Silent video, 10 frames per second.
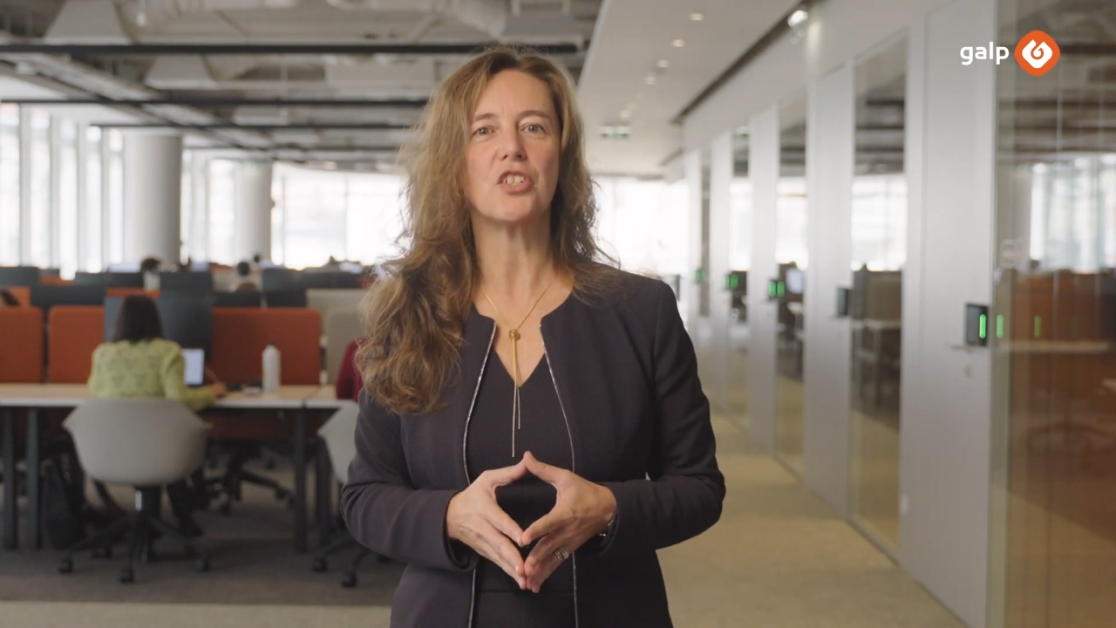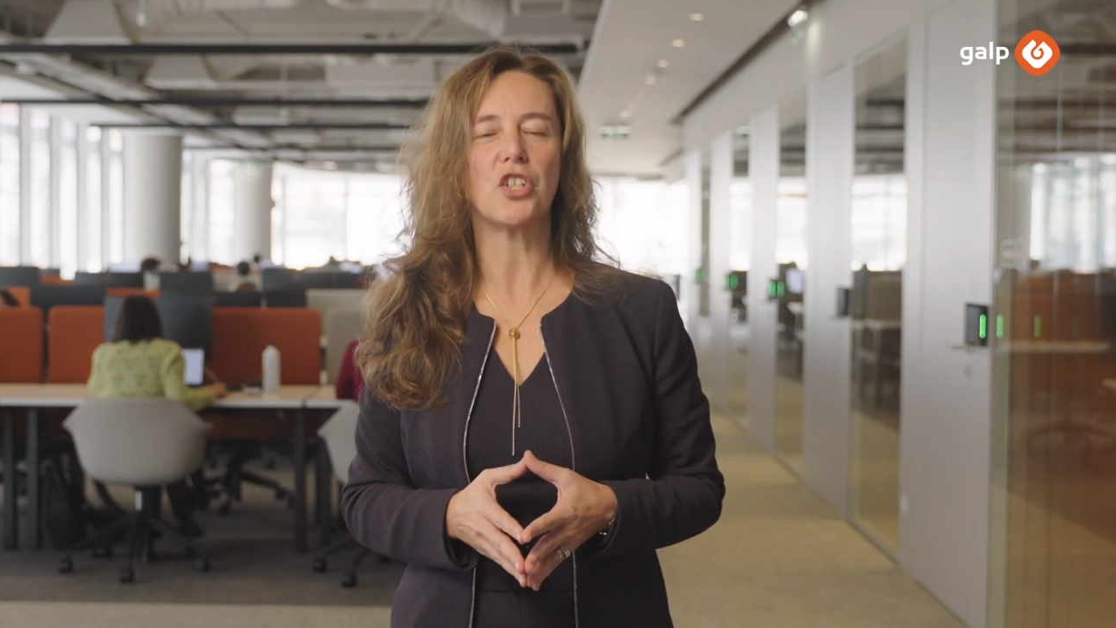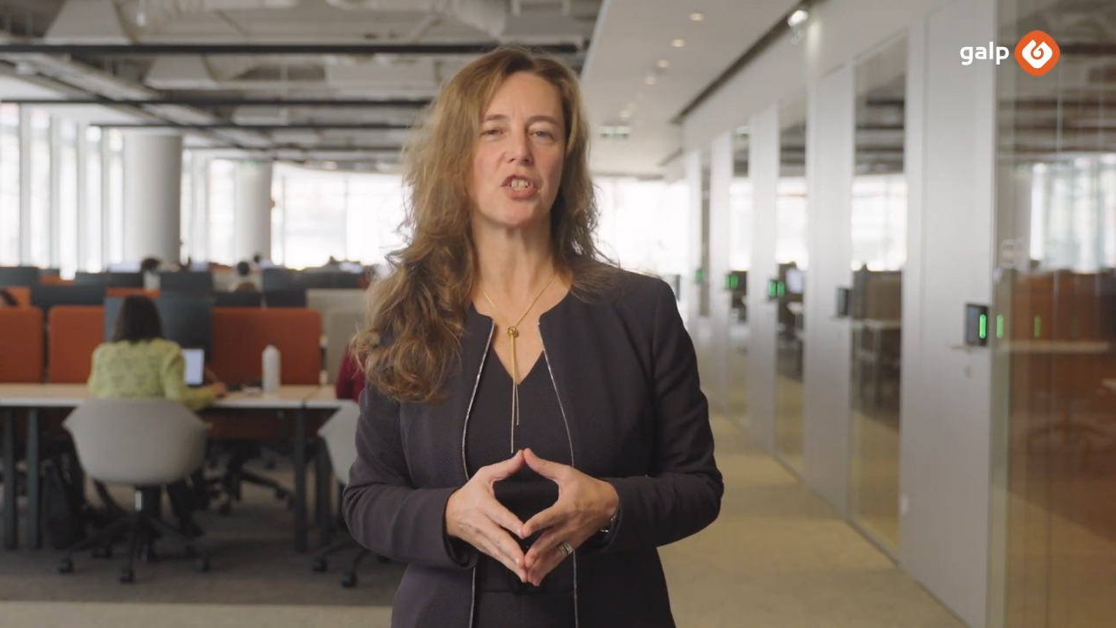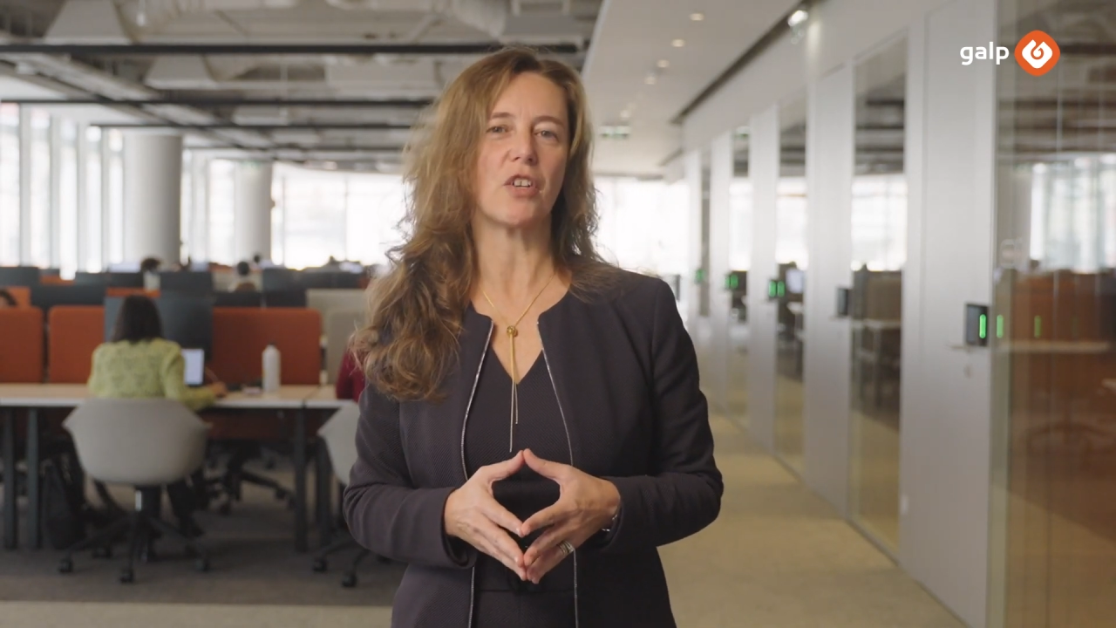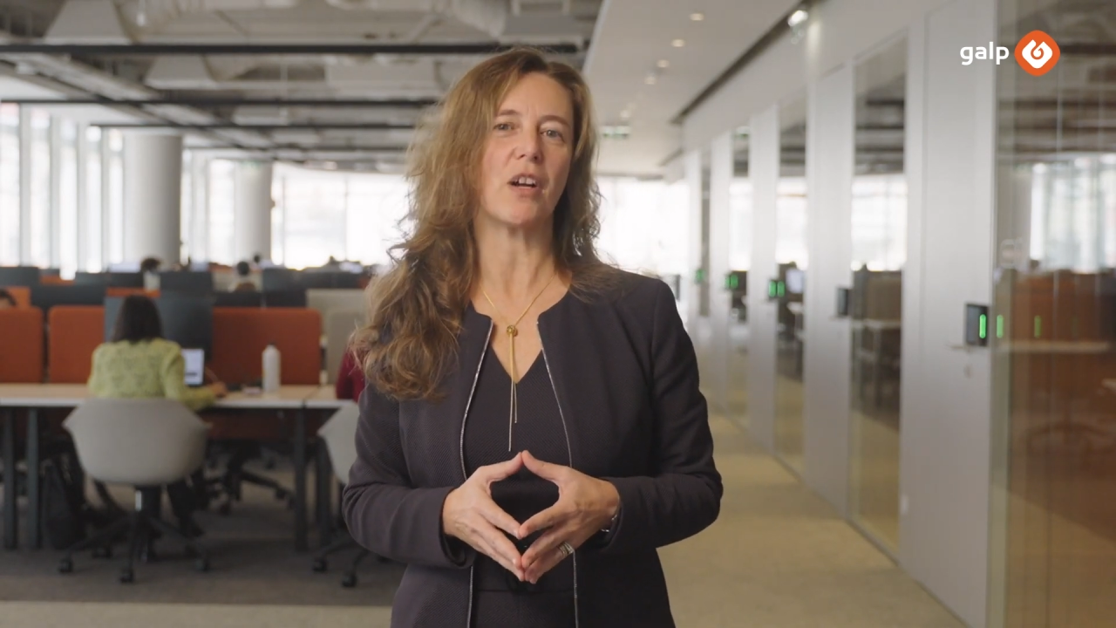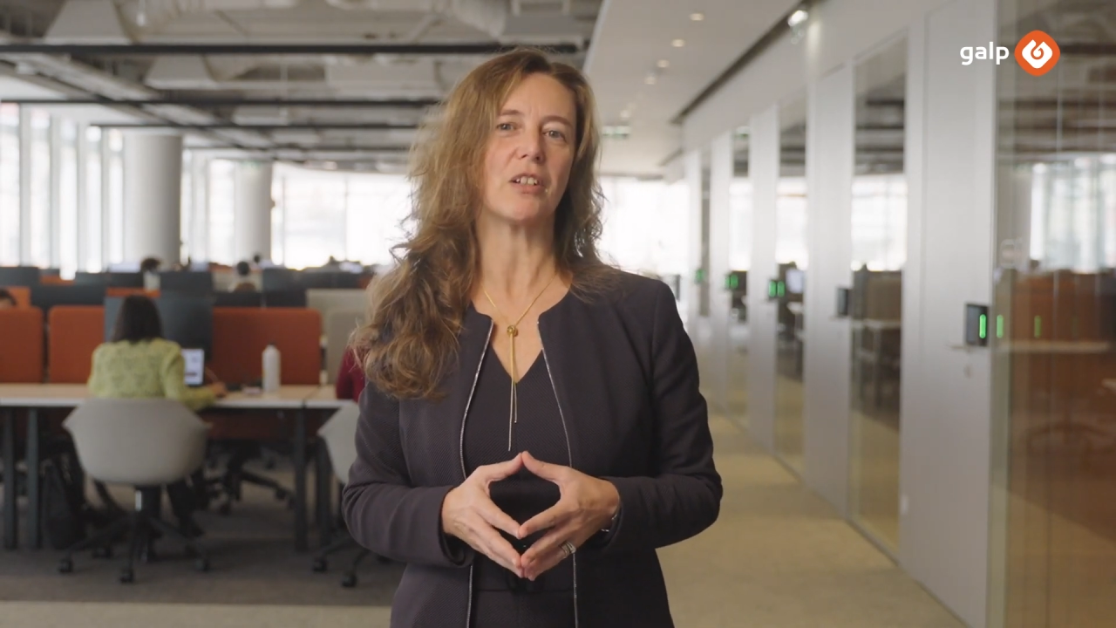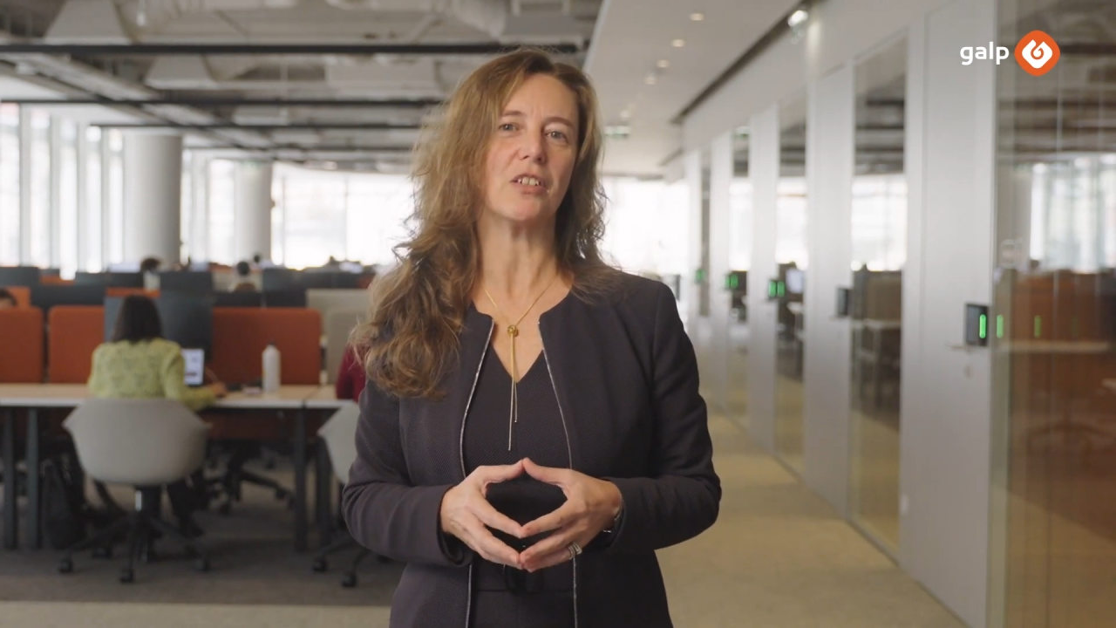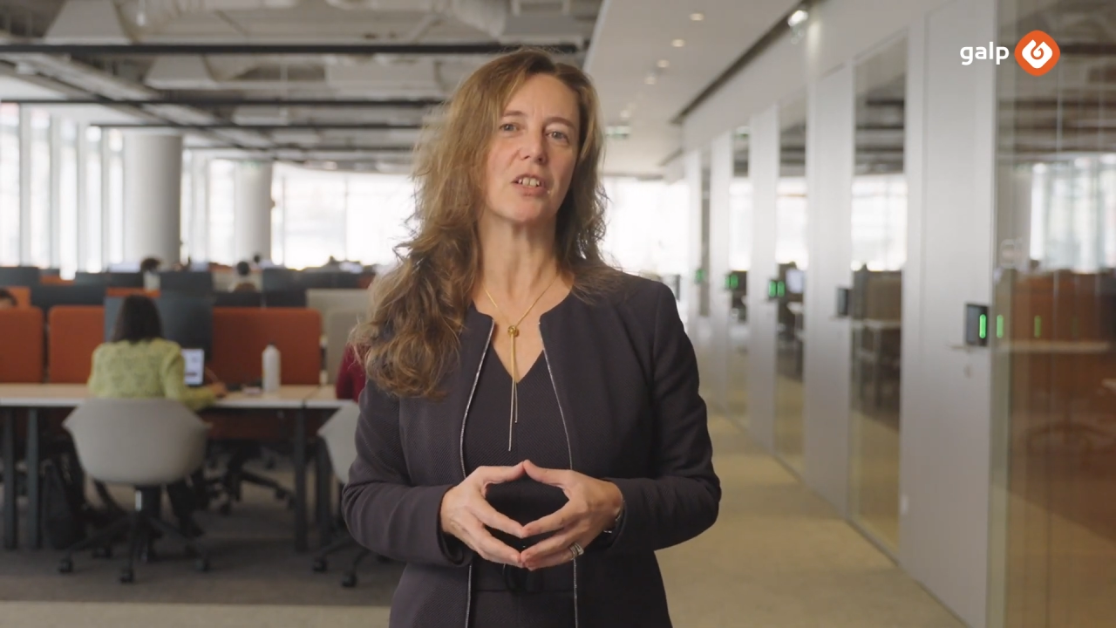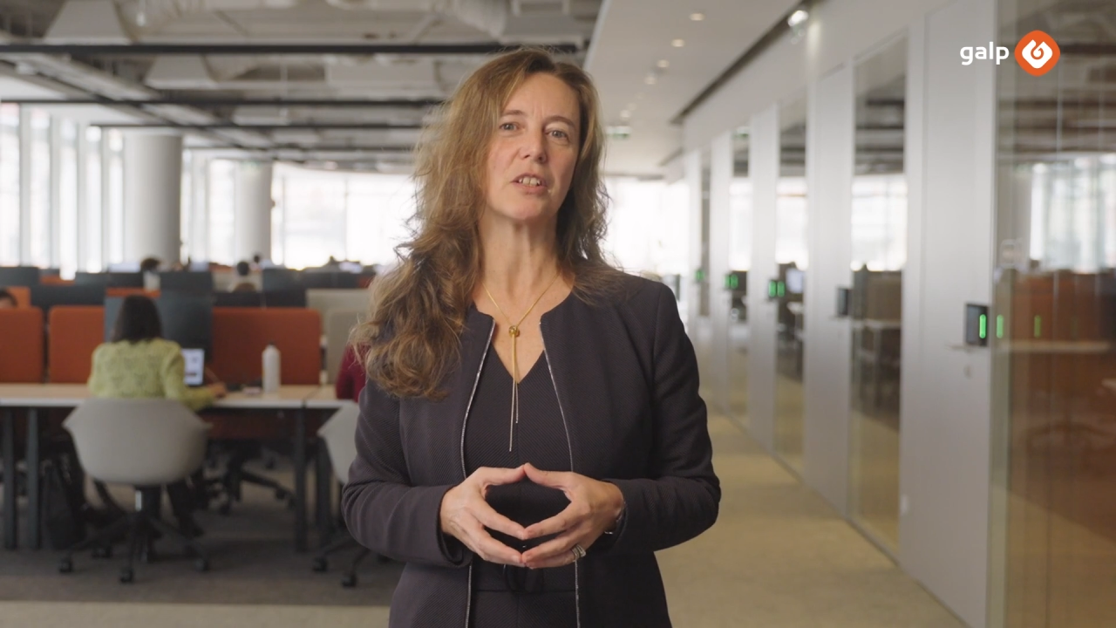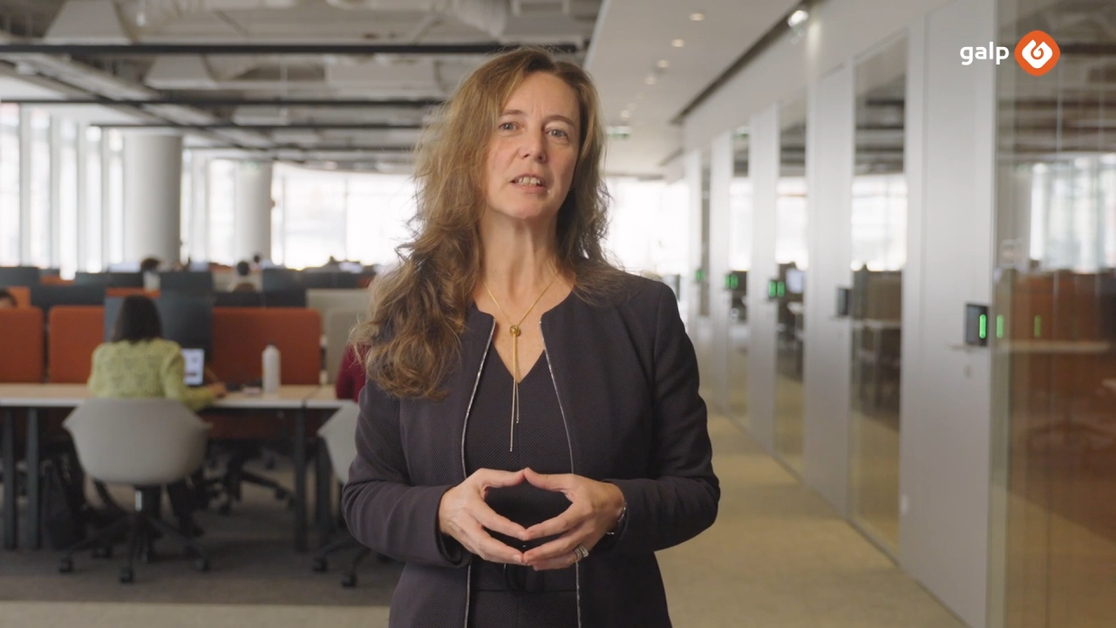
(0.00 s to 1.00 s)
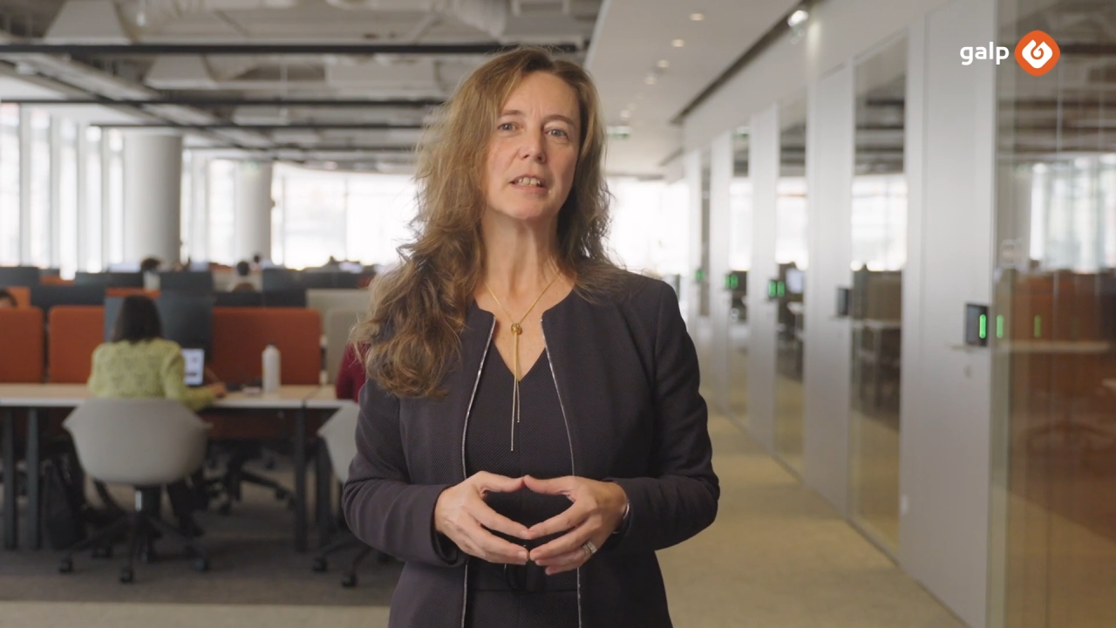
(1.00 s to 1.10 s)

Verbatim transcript: adjust our outlook.